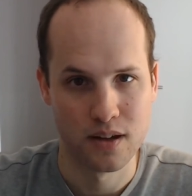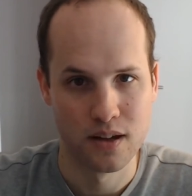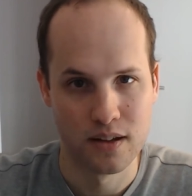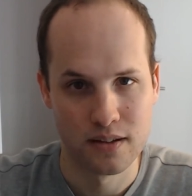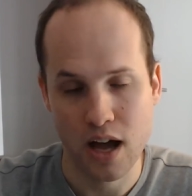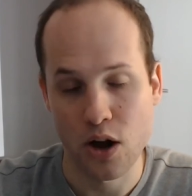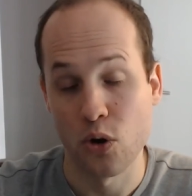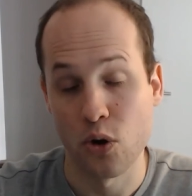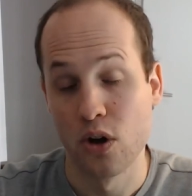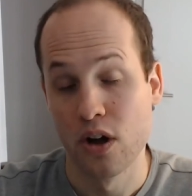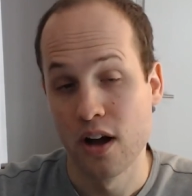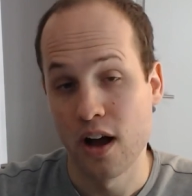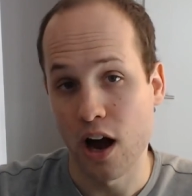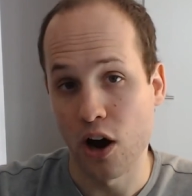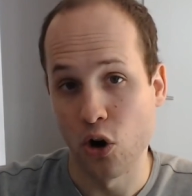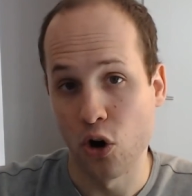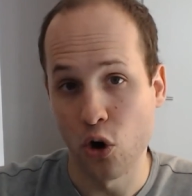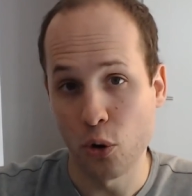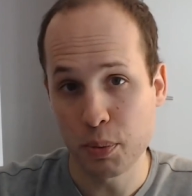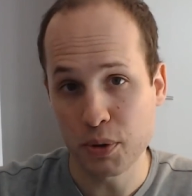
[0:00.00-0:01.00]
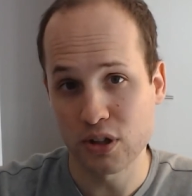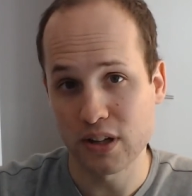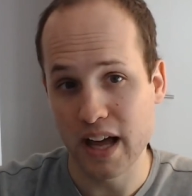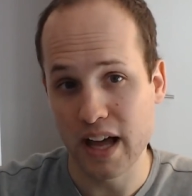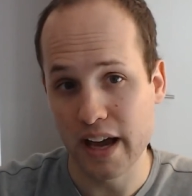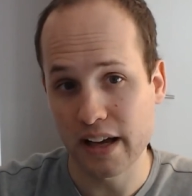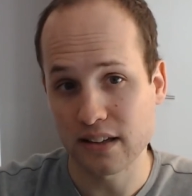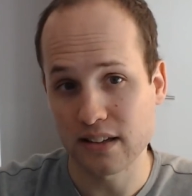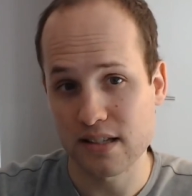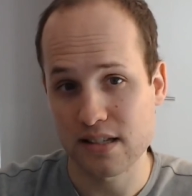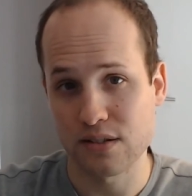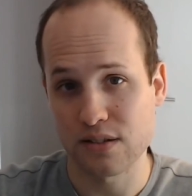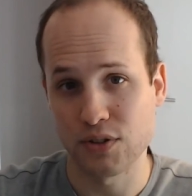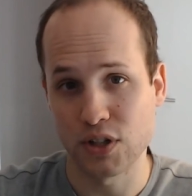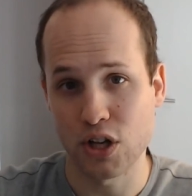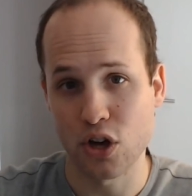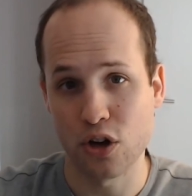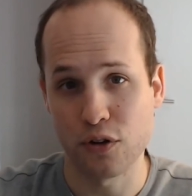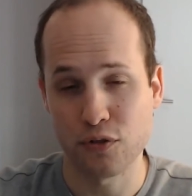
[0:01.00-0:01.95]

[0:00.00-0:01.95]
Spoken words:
Now, I hope you liked this video.